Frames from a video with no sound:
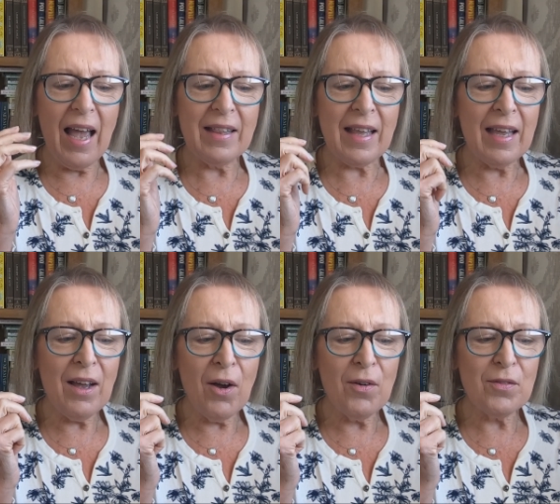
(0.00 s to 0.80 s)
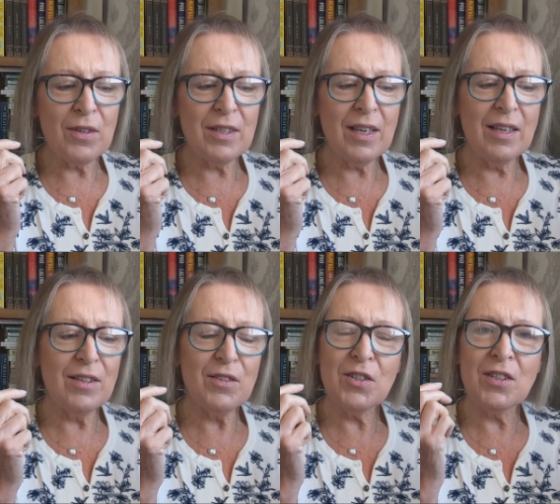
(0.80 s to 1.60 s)
they are
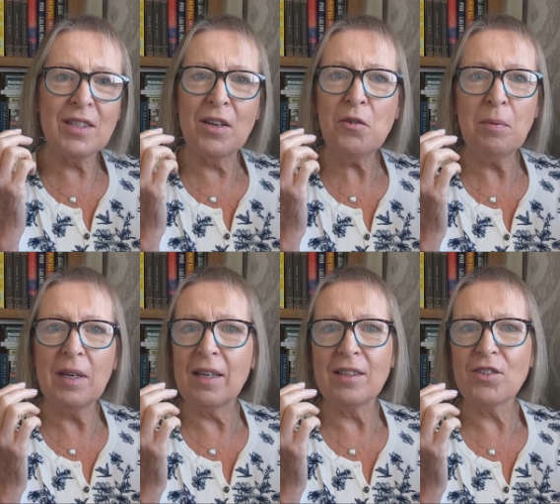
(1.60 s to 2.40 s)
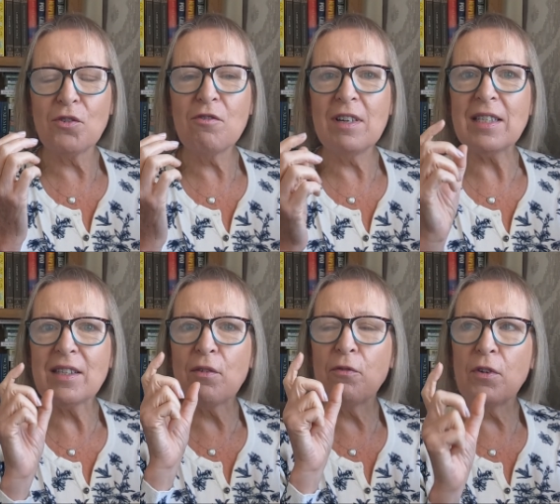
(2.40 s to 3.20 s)
super little
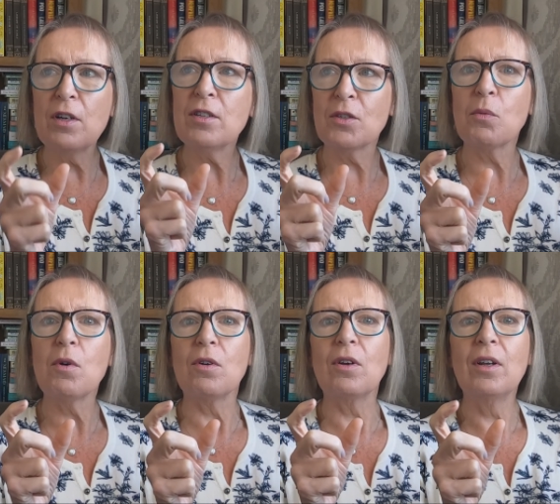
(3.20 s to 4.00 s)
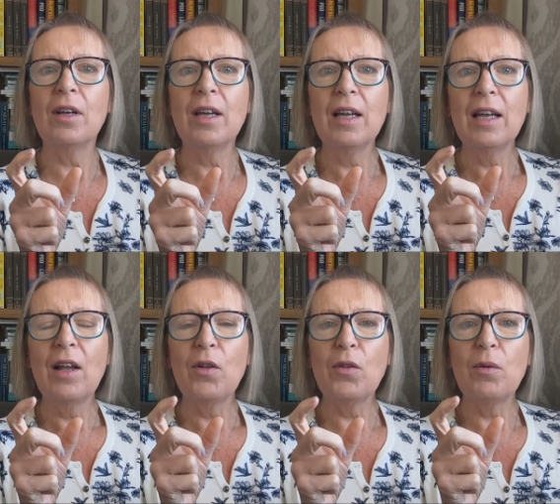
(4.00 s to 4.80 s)
stories. The first one
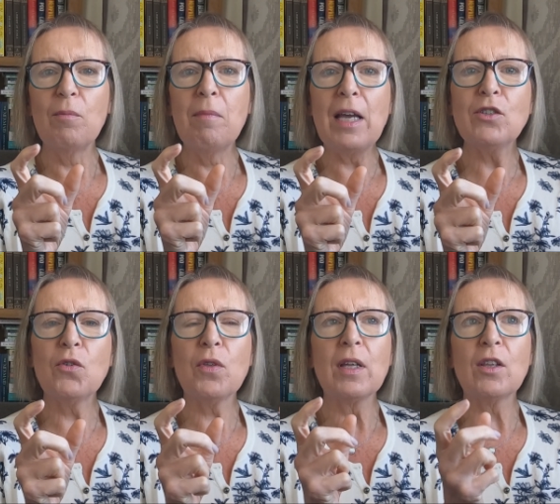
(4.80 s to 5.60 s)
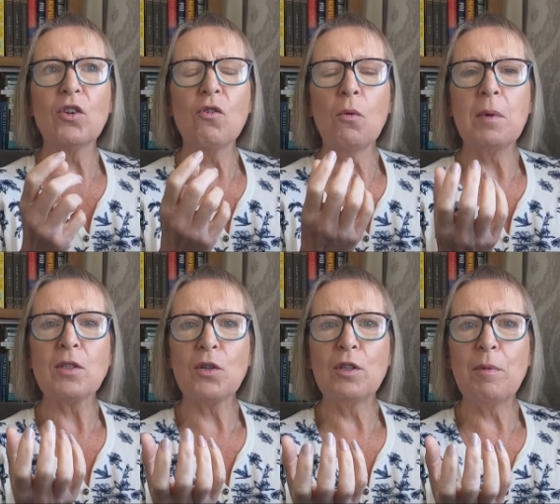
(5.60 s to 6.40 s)
makes you think that you're
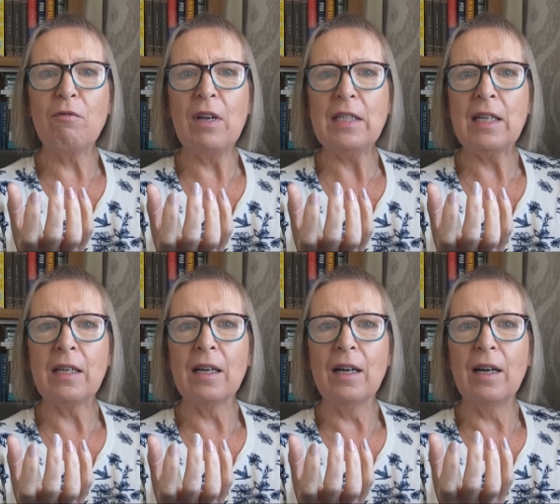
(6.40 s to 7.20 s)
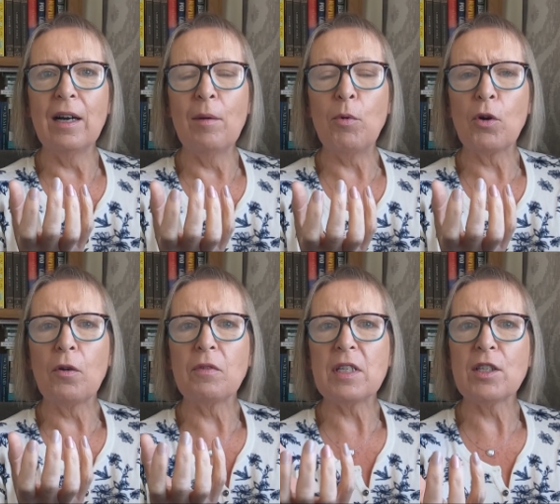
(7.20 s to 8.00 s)
almost going to be reading a book
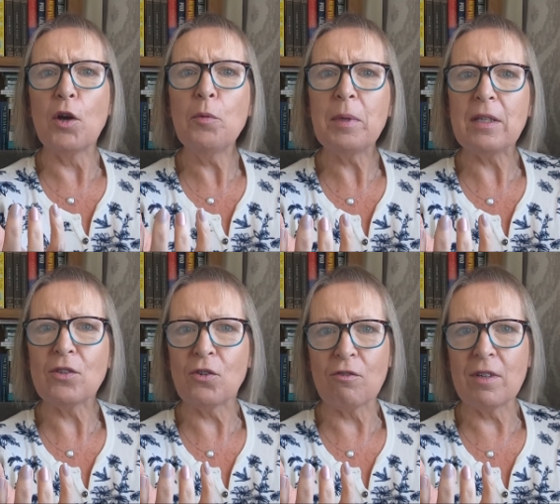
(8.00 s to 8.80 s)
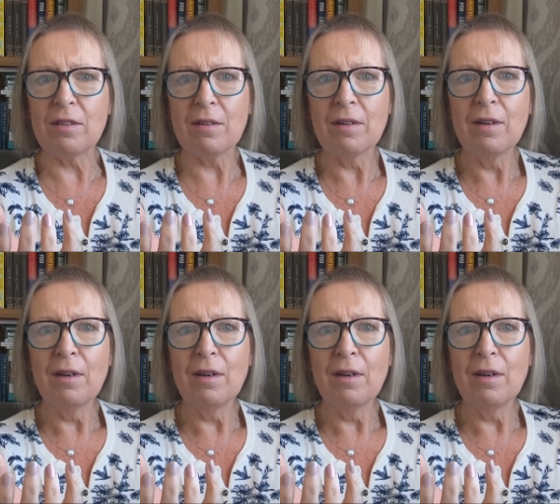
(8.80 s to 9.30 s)
of dystopian stories.